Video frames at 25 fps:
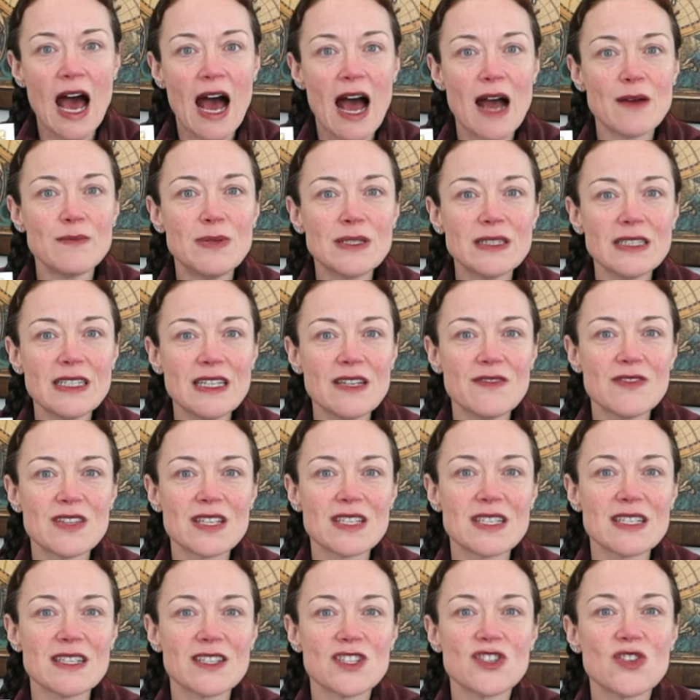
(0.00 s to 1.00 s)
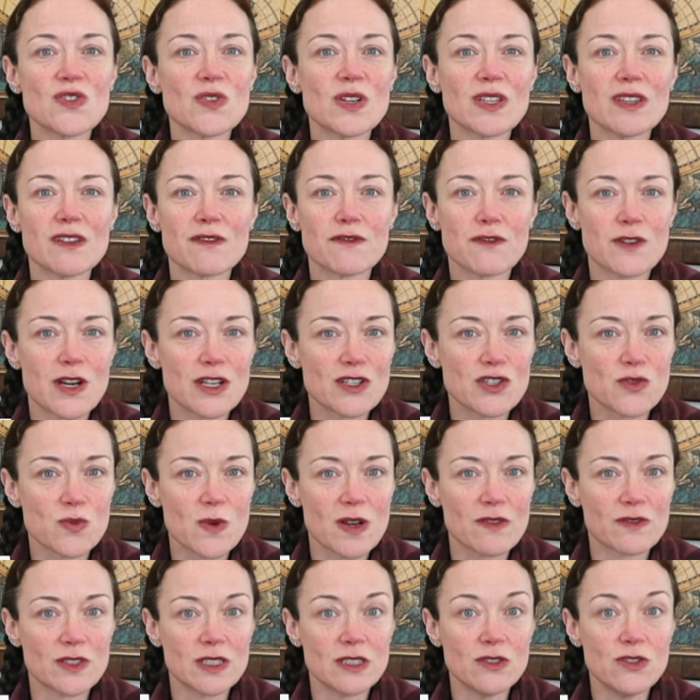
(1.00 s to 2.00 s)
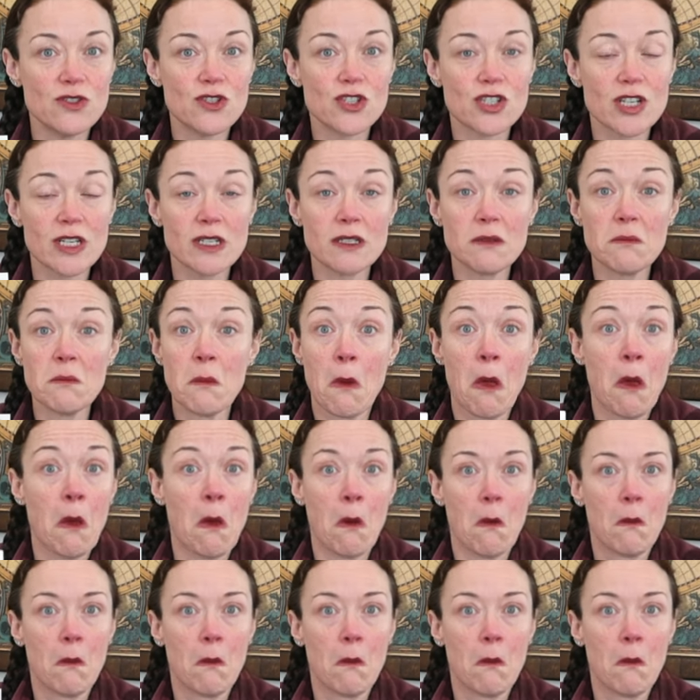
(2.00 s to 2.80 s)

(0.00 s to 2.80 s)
I believe this is during the French Revolution.